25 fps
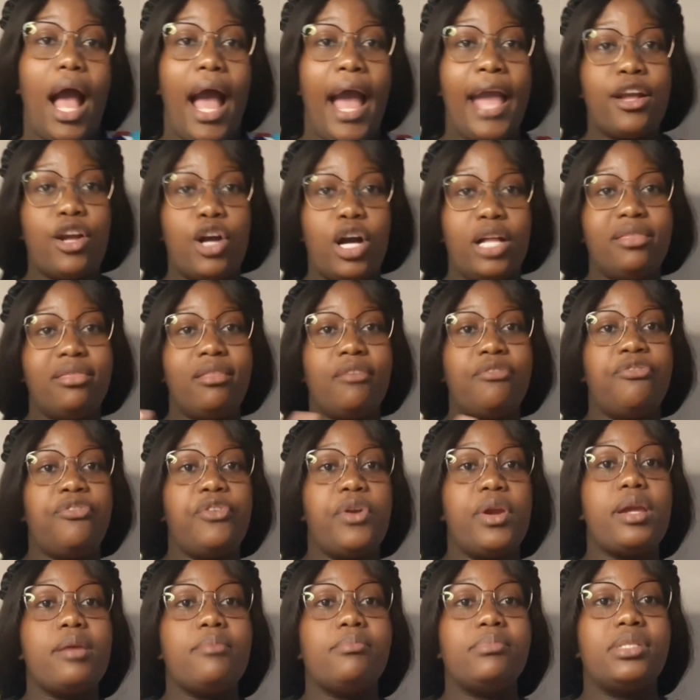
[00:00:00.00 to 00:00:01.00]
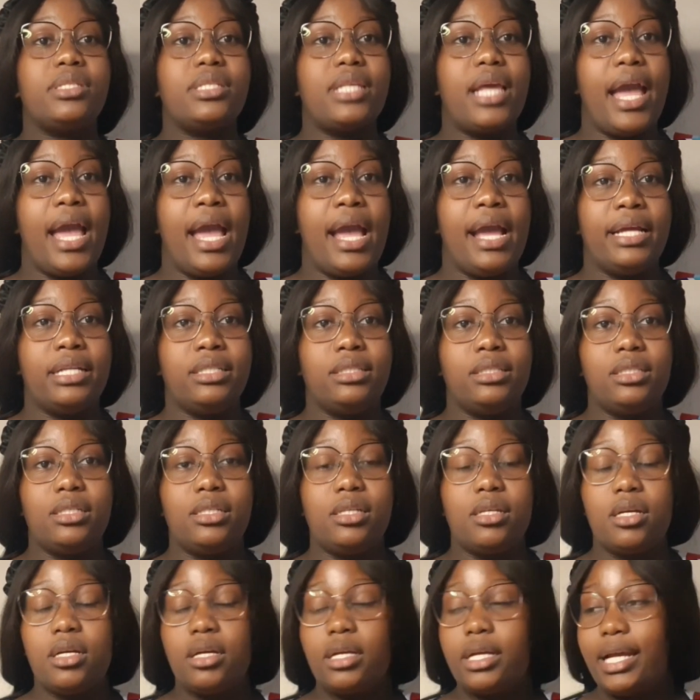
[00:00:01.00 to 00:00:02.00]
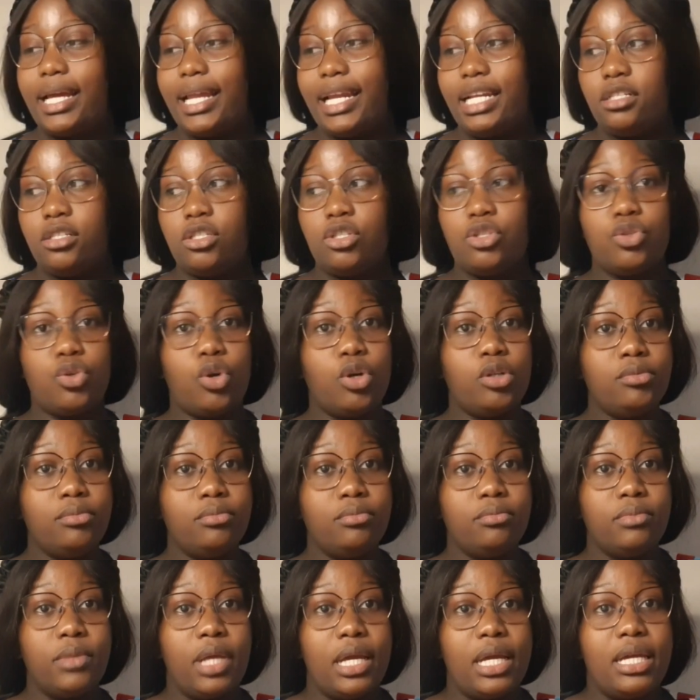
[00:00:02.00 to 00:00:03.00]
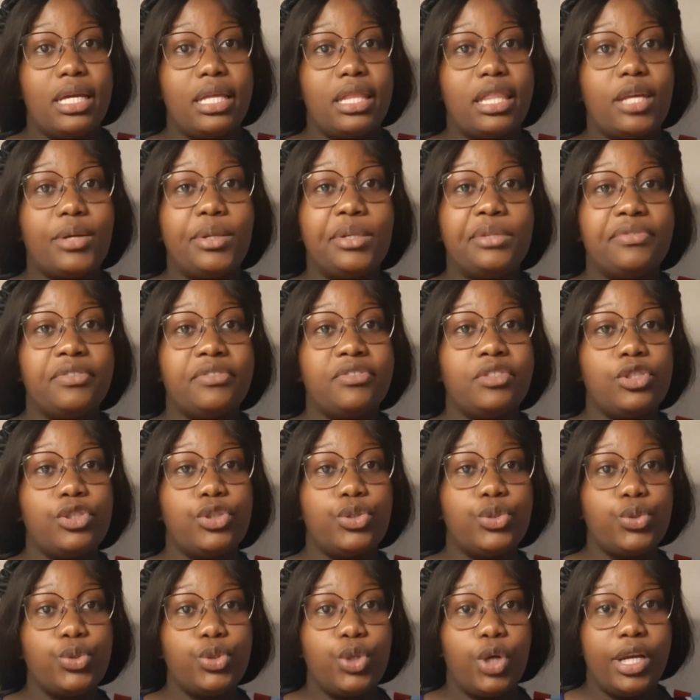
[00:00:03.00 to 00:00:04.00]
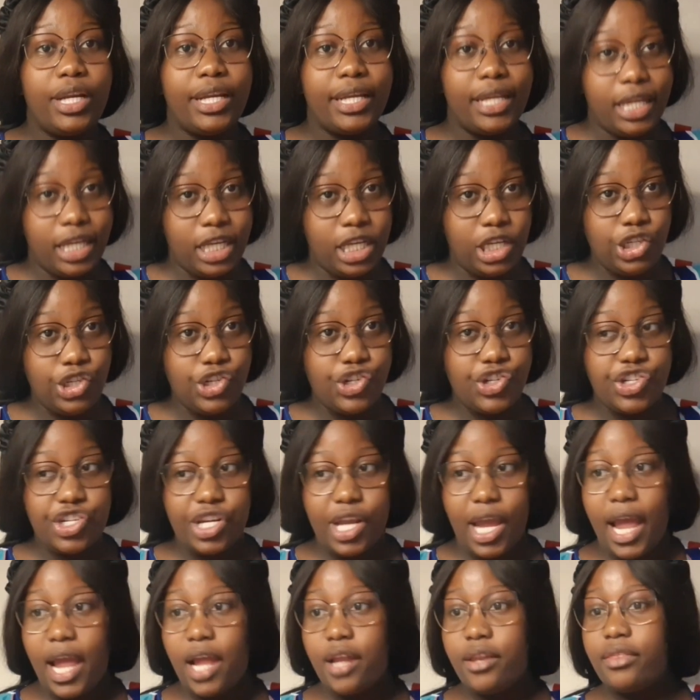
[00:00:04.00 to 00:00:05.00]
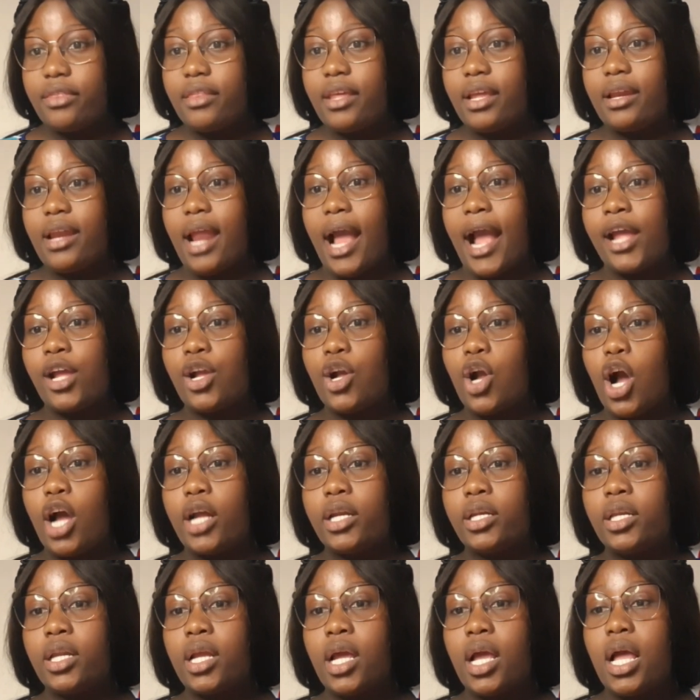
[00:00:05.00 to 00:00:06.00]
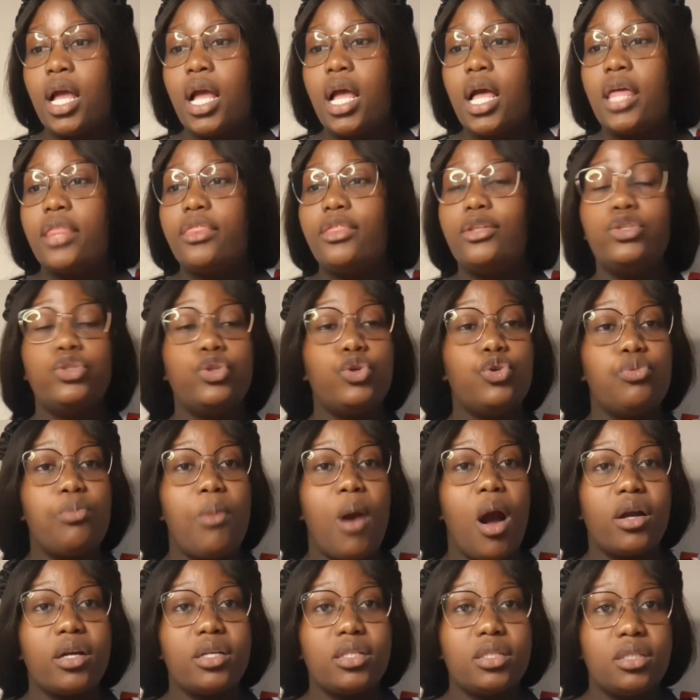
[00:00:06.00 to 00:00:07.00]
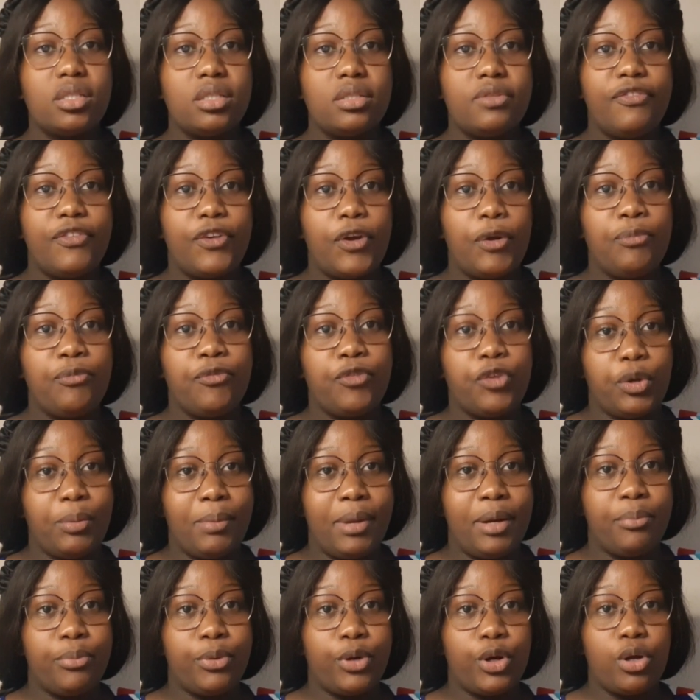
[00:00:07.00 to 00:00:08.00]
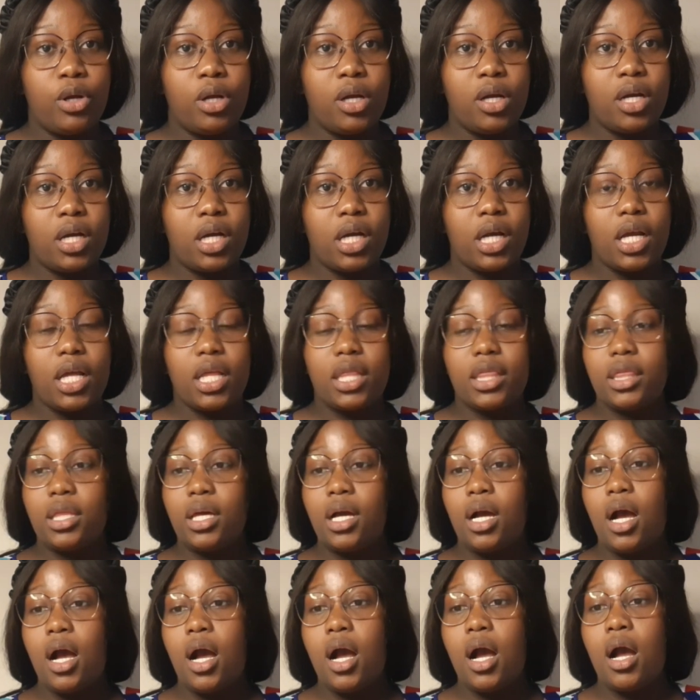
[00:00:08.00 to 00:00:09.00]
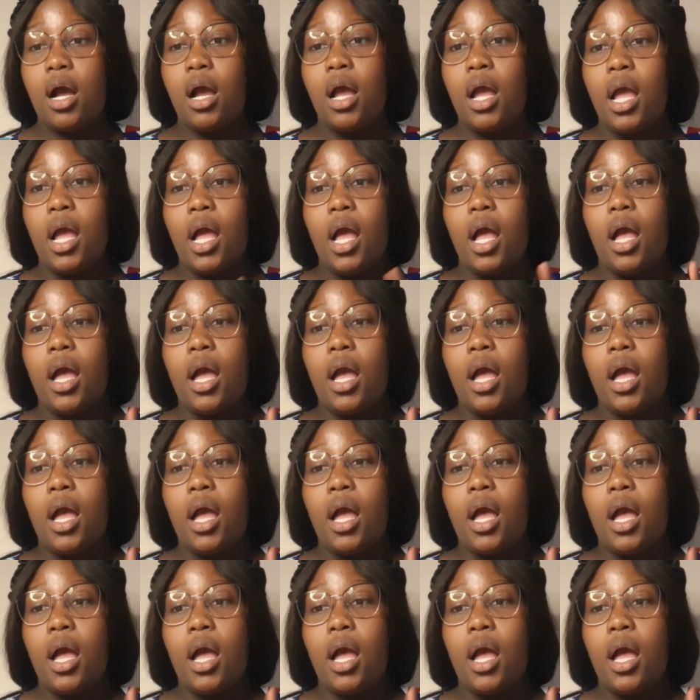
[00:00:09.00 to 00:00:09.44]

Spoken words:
I got the frames at Crazy Store. They were $52 each. And then I got the two markers from Brock. The